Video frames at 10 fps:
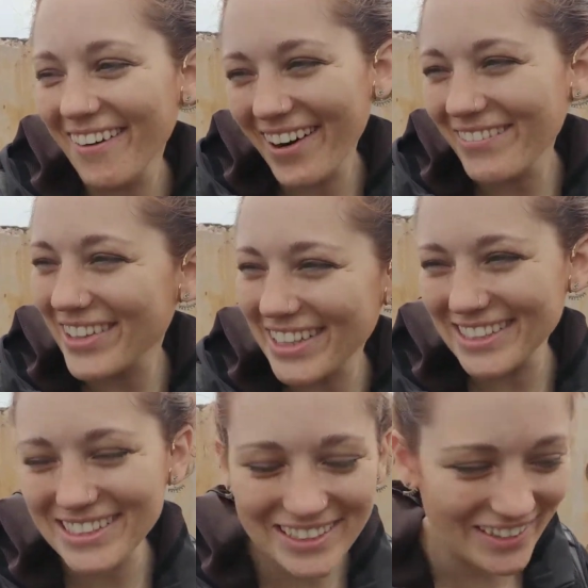on my
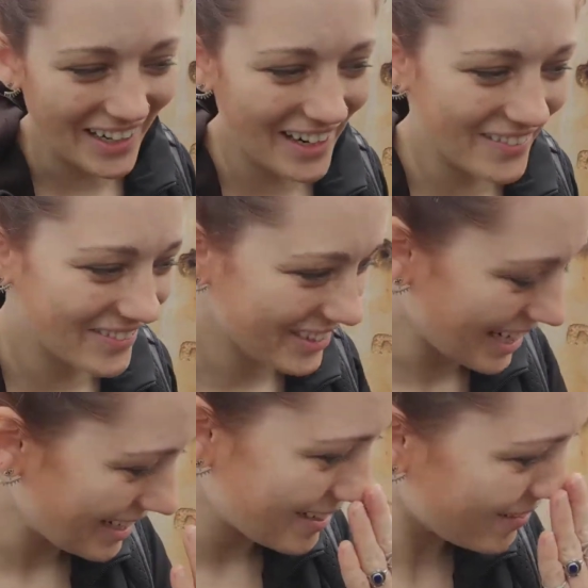Instagram. We
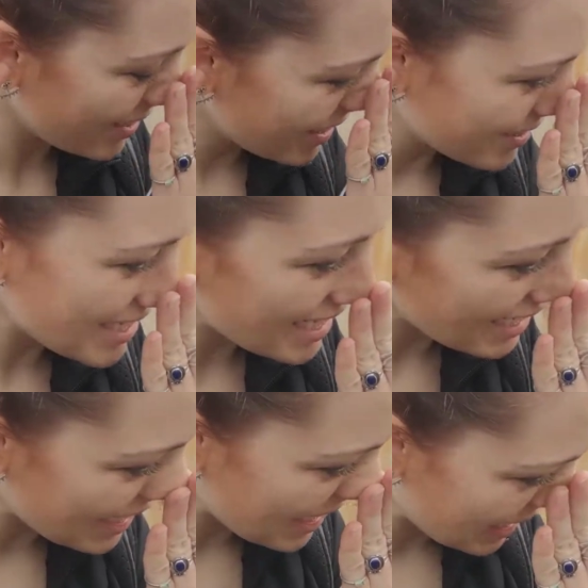had a video
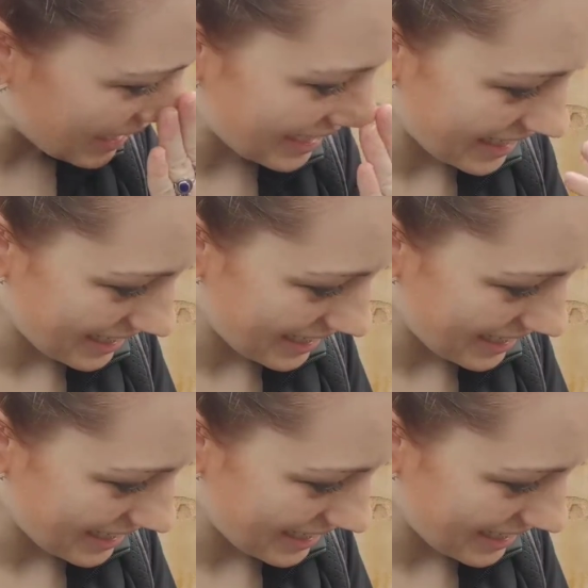day.